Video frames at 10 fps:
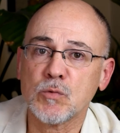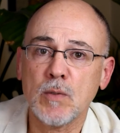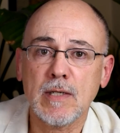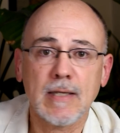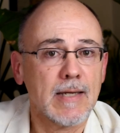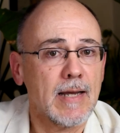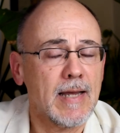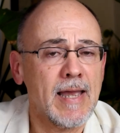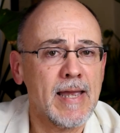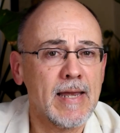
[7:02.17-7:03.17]
week,
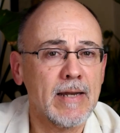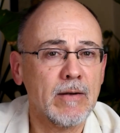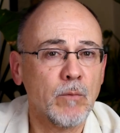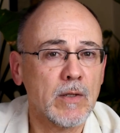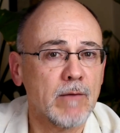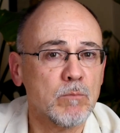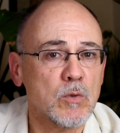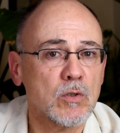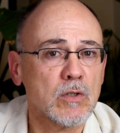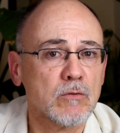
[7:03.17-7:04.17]
and we'll have
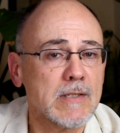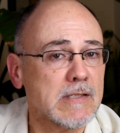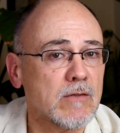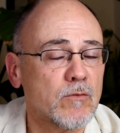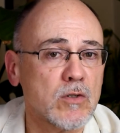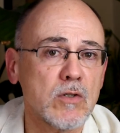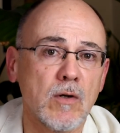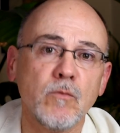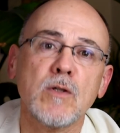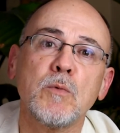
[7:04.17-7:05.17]
more racing for you and
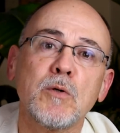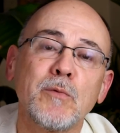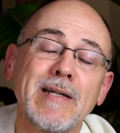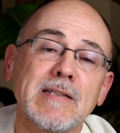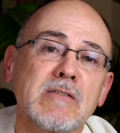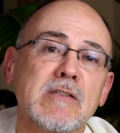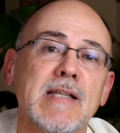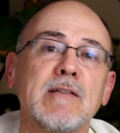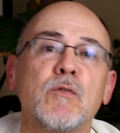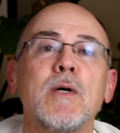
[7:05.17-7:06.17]
hopefully more winners.
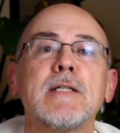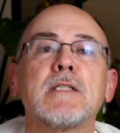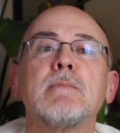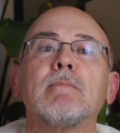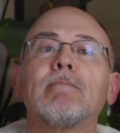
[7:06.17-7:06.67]
Thanks for watching.